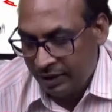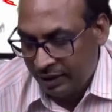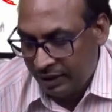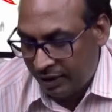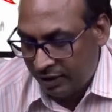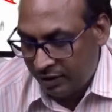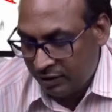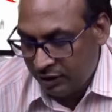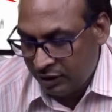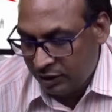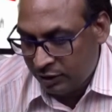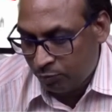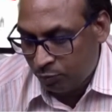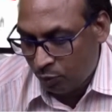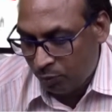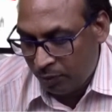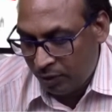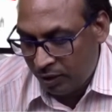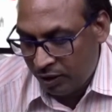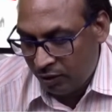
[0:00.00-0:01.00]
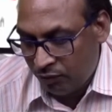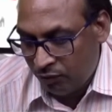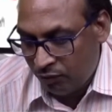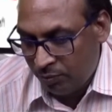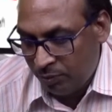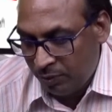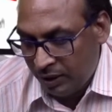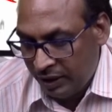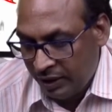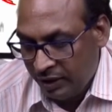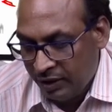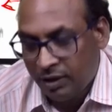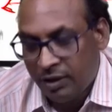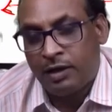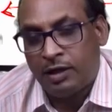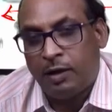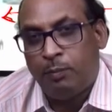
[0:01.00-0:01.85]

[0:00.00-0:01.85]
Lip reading: and this propeller will be